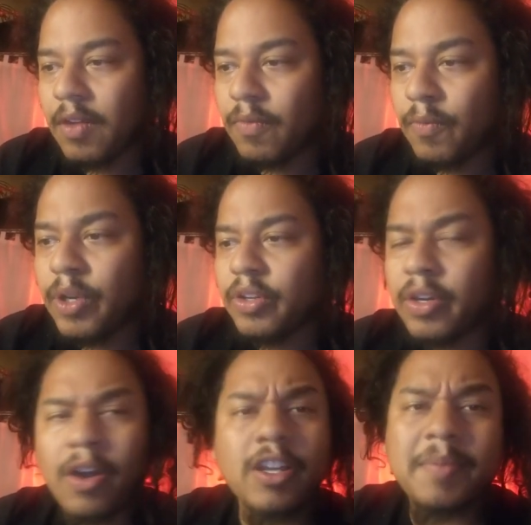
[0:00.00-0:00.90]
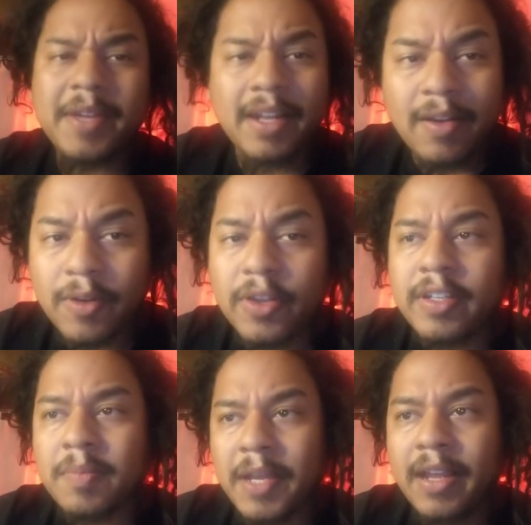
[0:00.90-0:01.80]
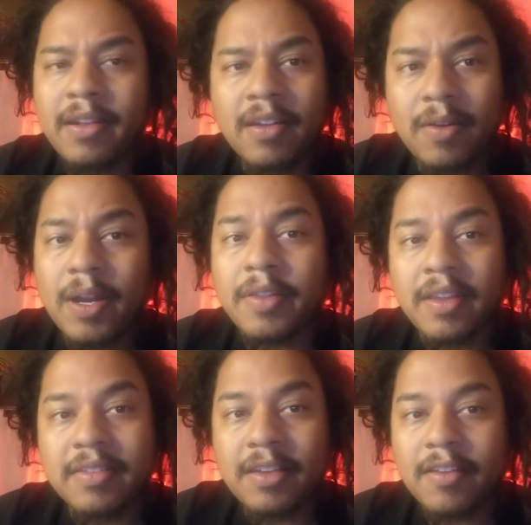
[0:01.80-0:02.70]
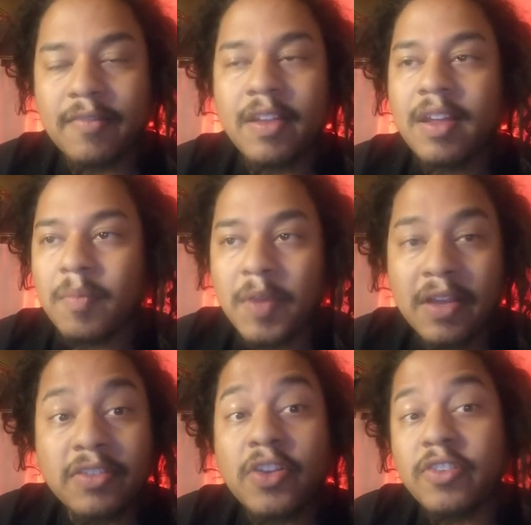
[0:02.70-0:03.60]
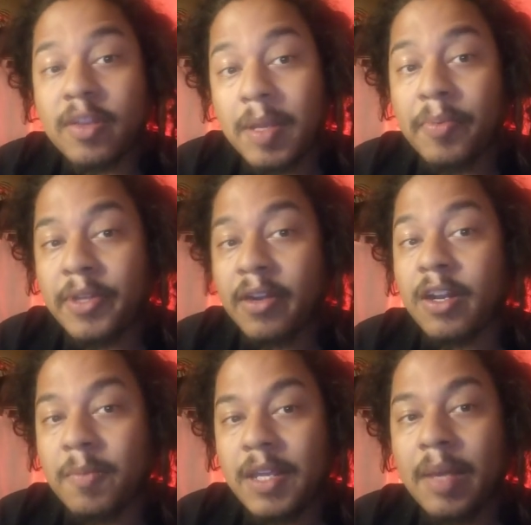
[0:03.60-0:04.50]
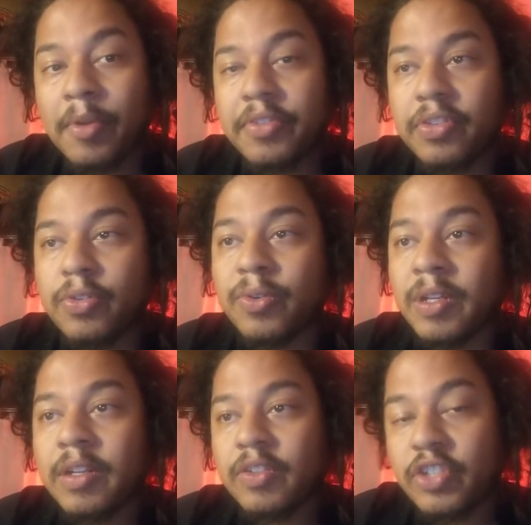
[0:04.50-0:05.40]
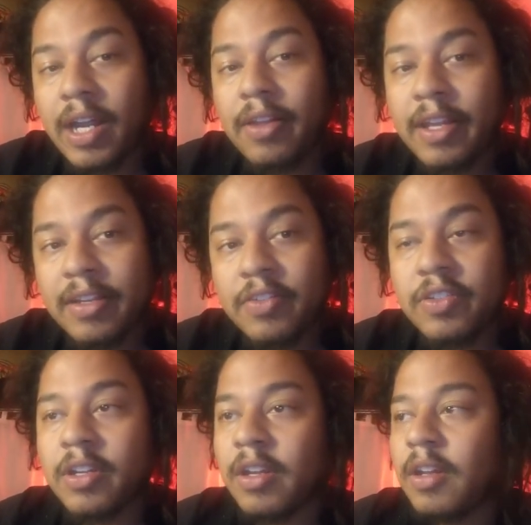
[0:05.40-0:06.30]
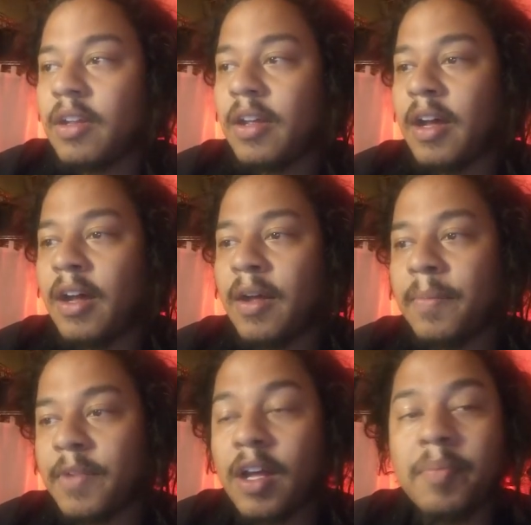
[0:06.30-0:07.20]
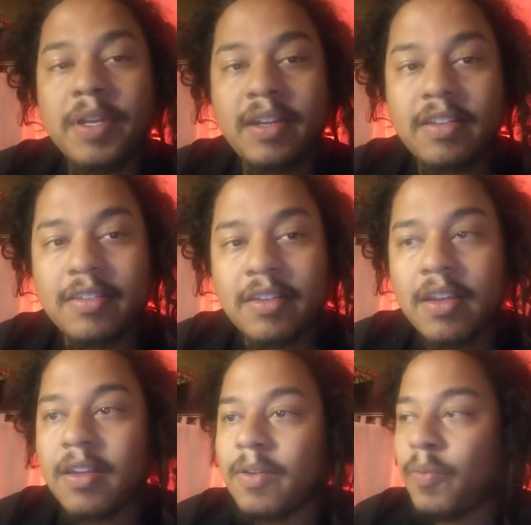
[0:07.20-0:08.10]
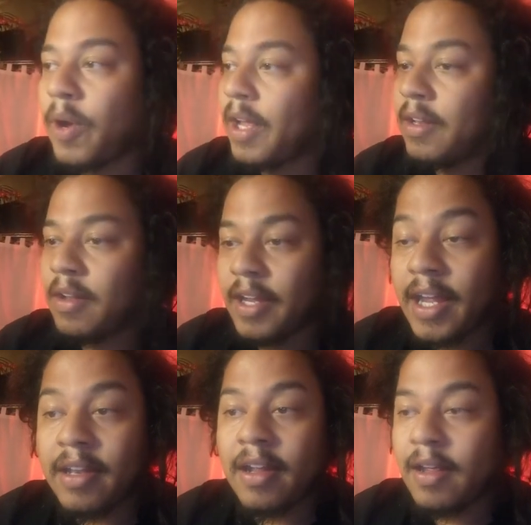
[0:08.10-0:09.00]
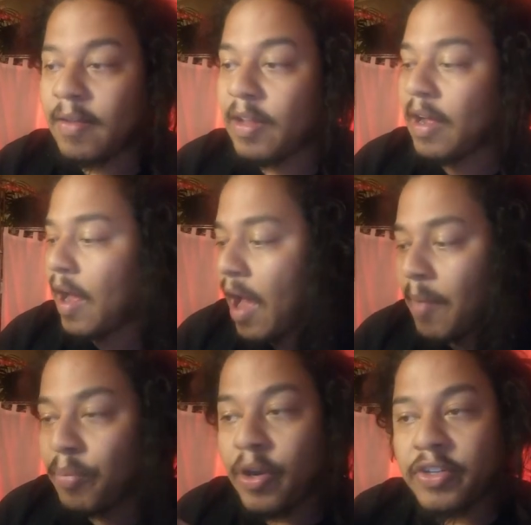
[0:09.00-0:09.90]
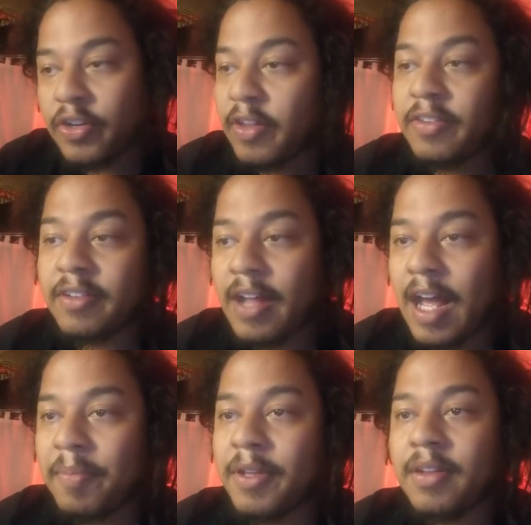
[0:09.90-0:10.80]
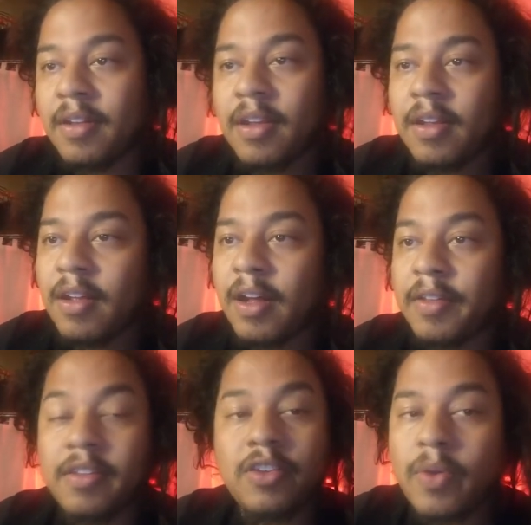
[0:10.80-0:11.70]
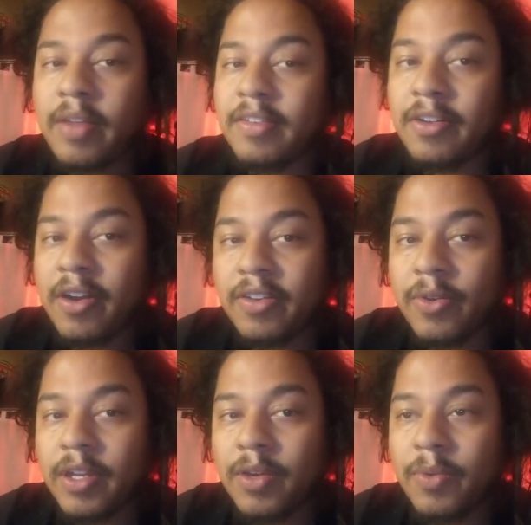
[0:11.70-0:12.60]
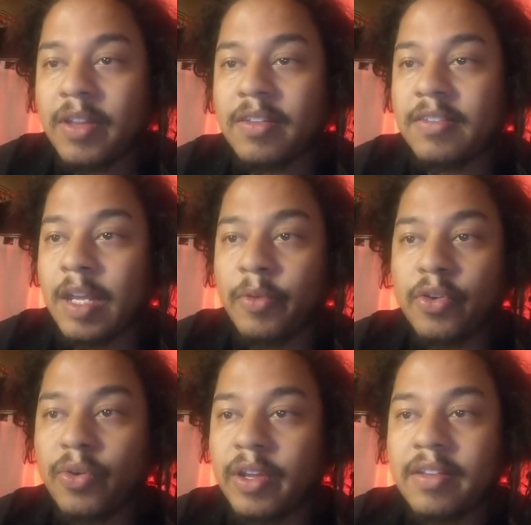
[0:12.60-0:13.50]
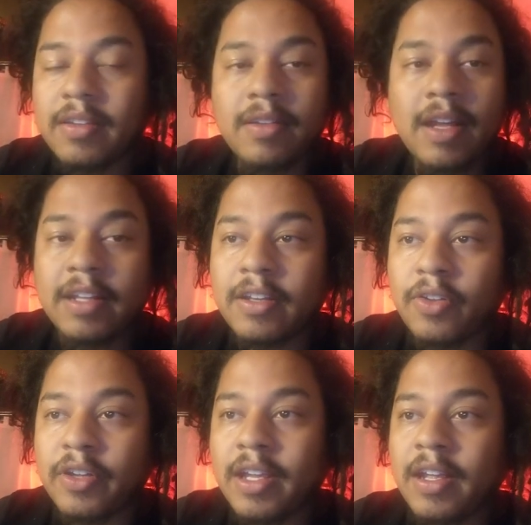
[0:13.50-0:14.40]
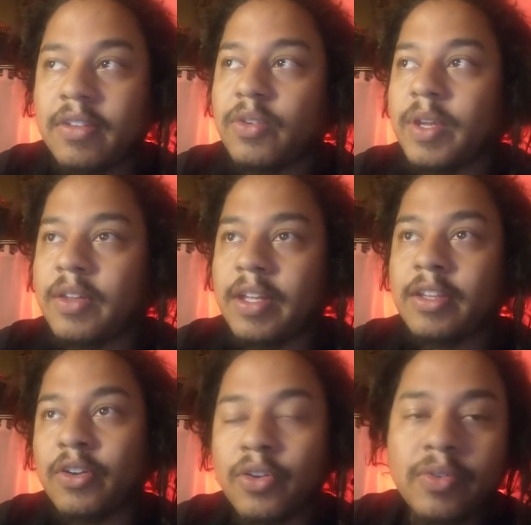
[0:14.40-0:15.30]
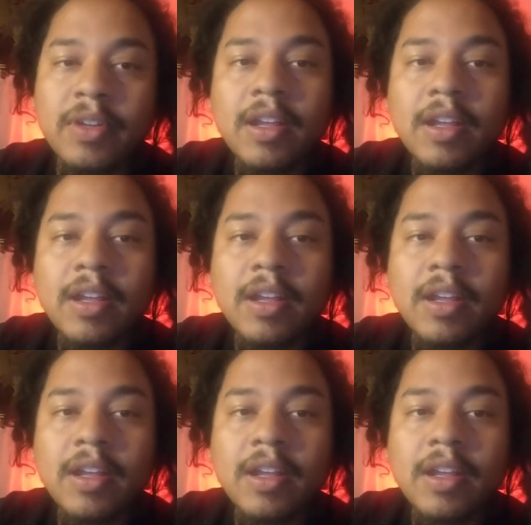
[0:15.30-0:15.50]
real good argument and a real good debate around this stuff, because those are the people that are going to be able to challenge companies when, again, I'm pretty sure this is going to happen. The U.S. is already doing it with stable coins, and they're looking at doing like their own,